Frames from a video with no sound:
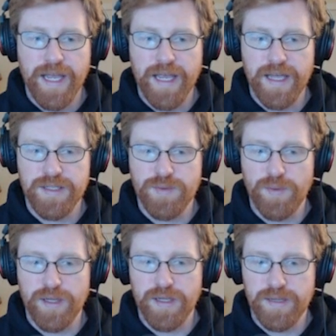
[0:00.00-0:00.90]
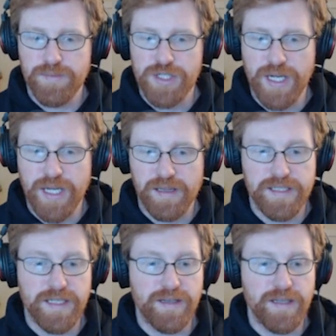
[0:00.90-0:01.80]
and William J.
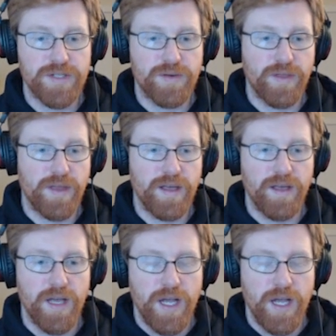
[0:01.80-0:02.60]
Clinton. These are the